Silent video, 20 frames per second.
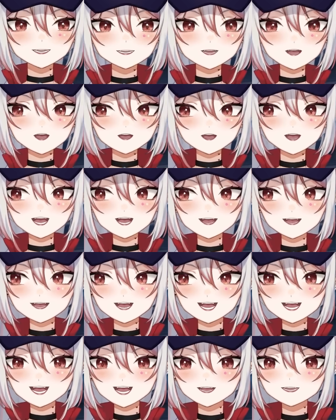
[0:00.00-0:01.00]
Yo, I can
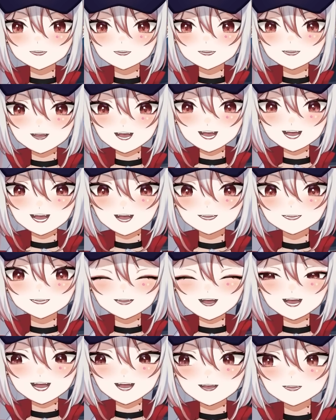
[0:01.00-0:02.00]
actually add the
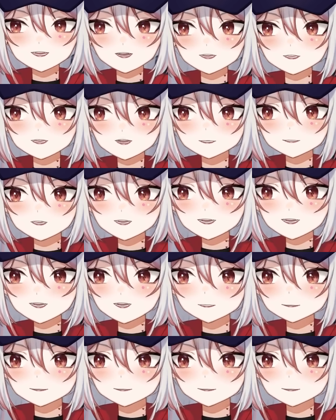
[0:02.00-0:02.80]
halo. Give me give